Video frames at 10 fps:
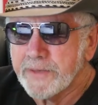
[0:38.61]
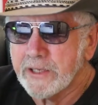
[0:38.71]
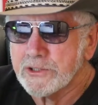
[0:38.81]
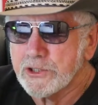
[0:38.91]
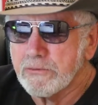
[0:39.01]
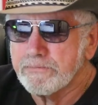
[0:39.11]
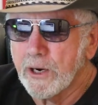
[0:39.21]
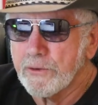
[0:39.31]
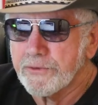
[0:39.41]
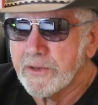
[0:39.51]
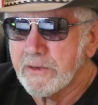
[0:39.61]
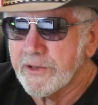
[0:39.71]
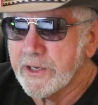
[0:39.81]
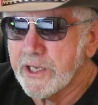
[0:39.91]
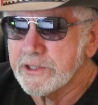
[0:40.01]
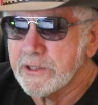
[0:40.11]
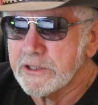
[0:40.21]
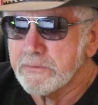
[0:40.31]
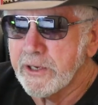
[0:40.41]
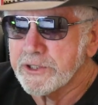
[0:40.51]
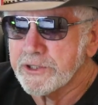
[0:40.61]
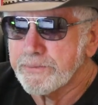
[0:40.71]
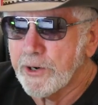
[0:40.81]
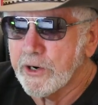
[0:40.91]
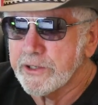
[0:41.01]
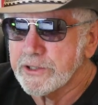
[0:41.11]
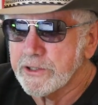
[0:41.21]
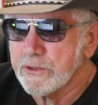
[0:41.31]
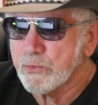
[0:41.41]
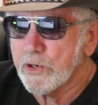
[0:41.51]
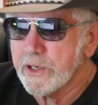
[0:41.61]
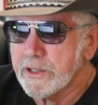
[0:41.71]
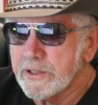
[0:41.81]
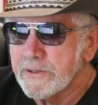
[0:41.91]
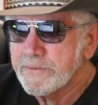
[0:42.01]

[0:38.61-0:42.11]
and so both of the nation's major parties could work